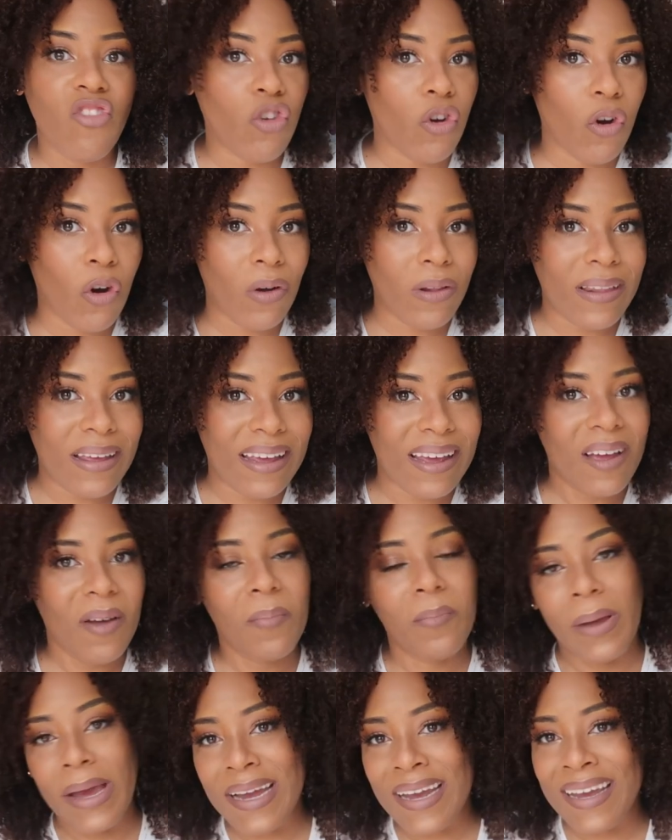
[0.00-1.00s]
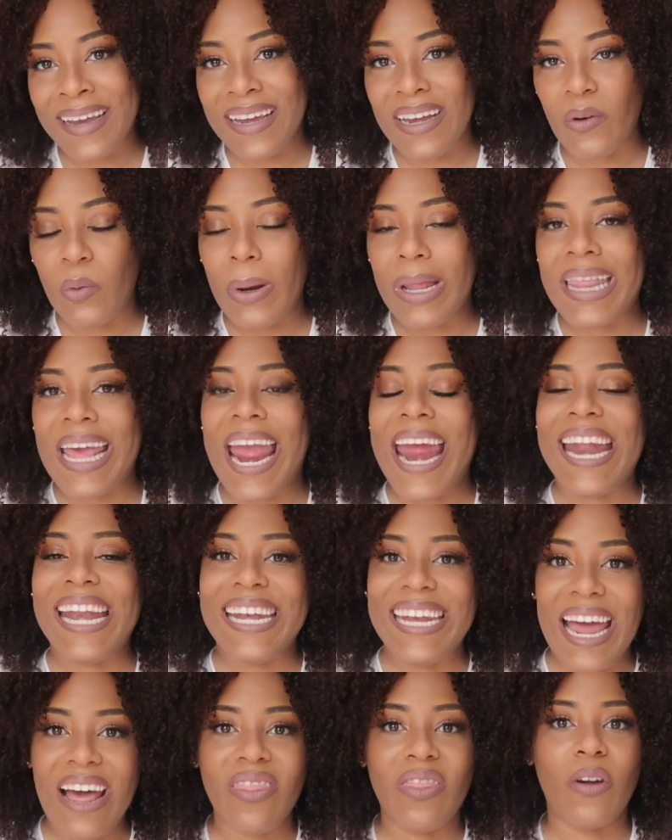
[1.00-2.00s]
your girl Lia back again with
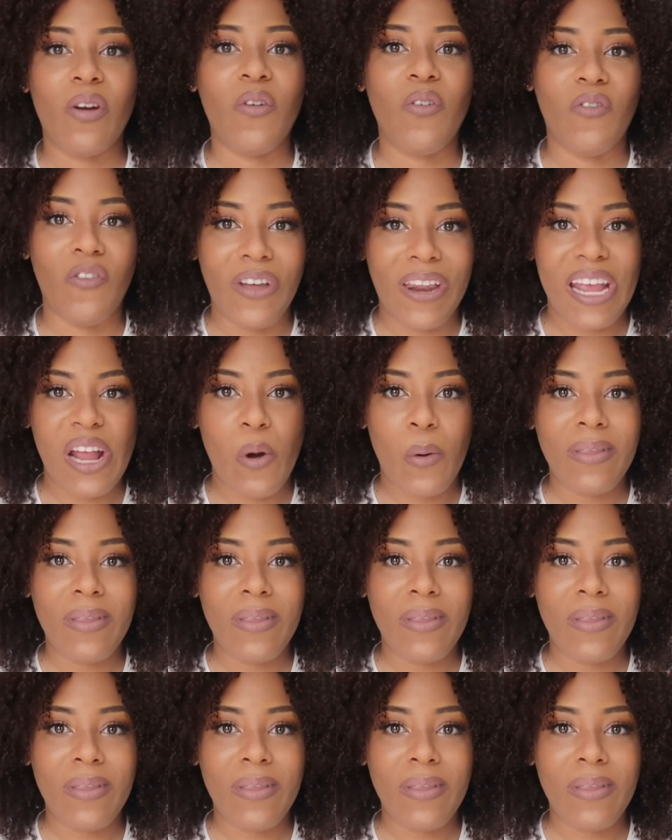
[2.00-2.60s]
another video.